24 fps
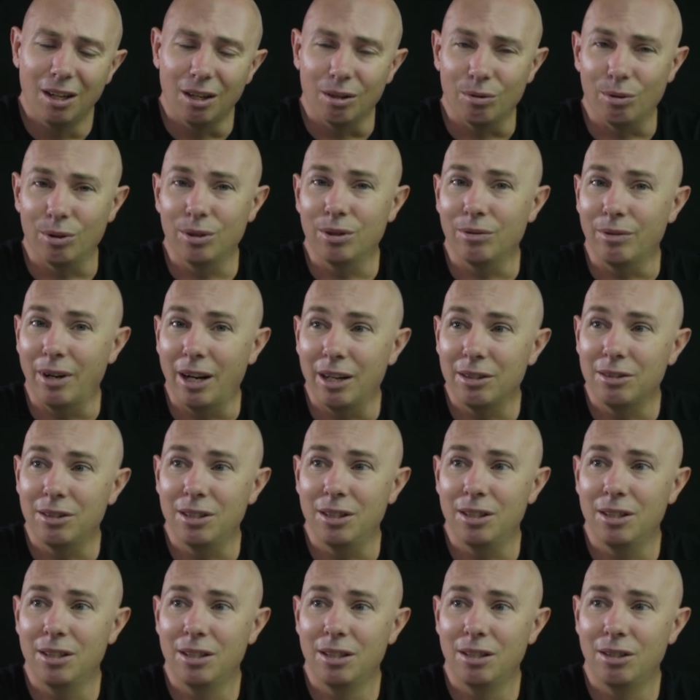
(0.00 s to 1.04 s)
Ronda
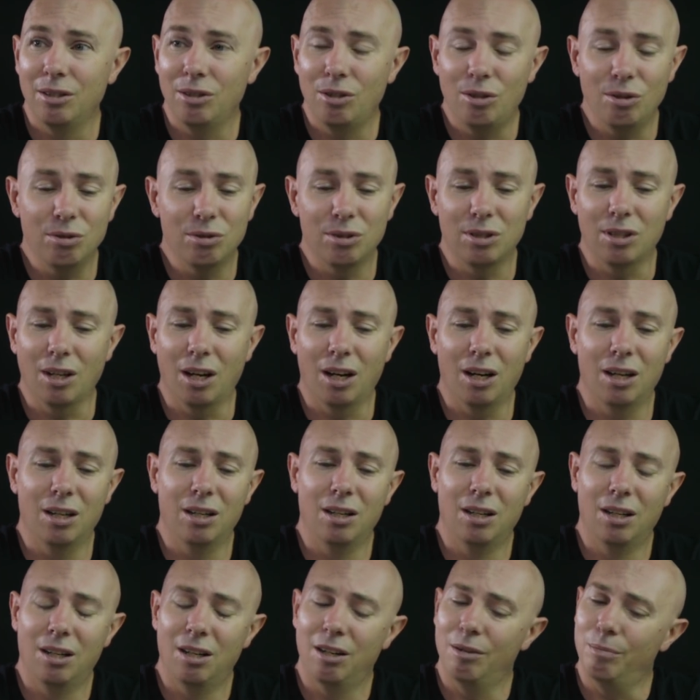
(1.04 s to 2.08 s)
Rousey, huge star.
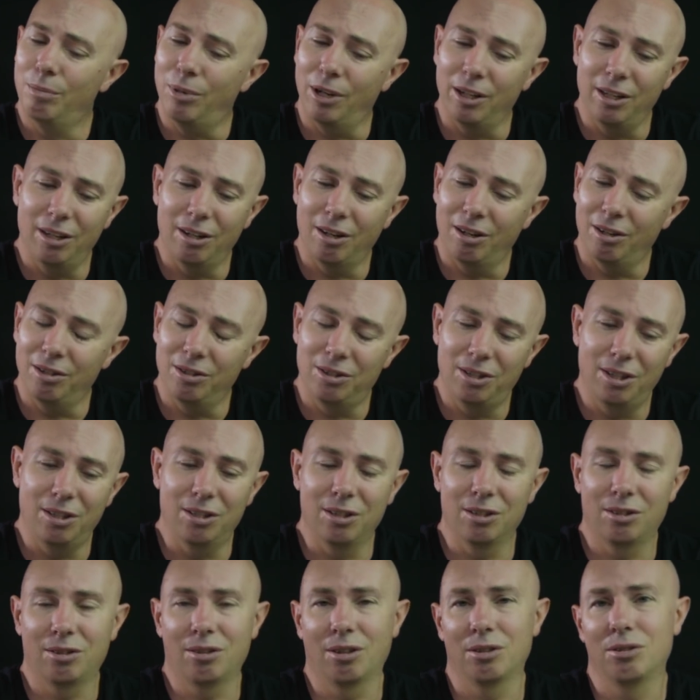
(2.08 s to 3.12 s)
But, you know, she
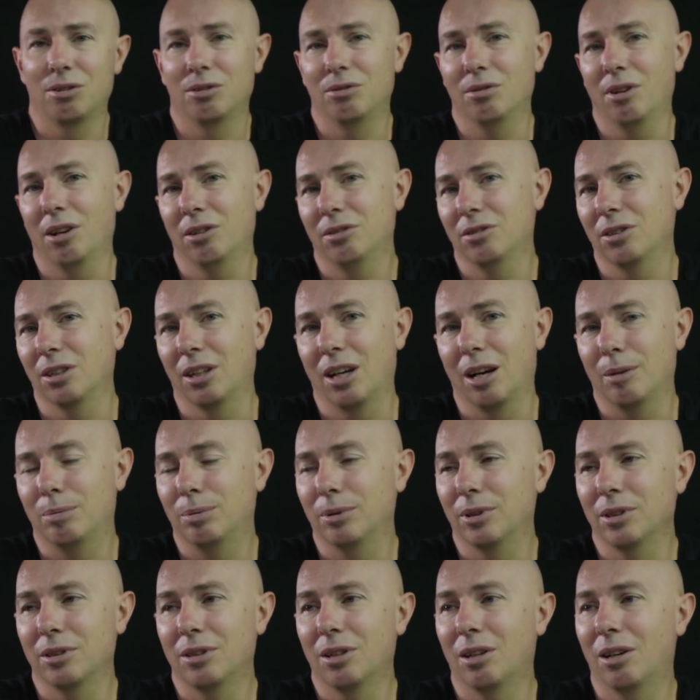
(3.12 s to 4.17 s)
just got stretched a
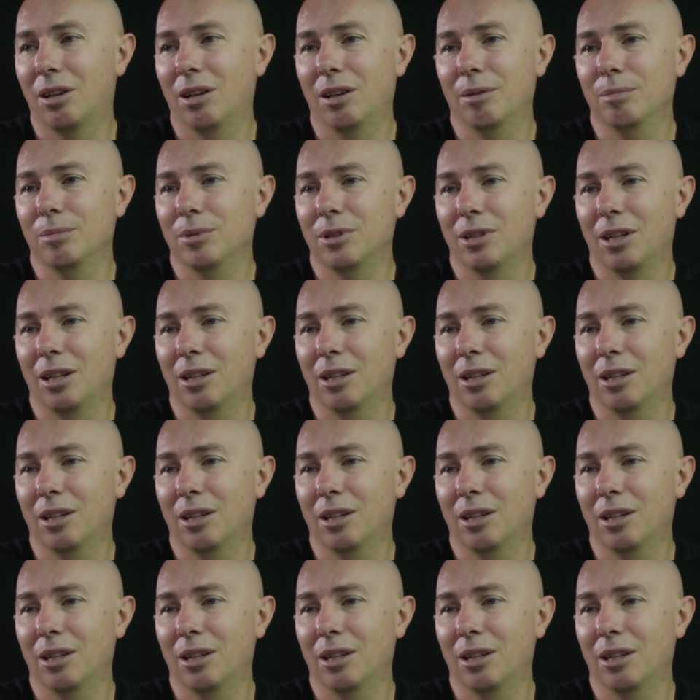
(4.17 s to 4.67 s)
couple of times.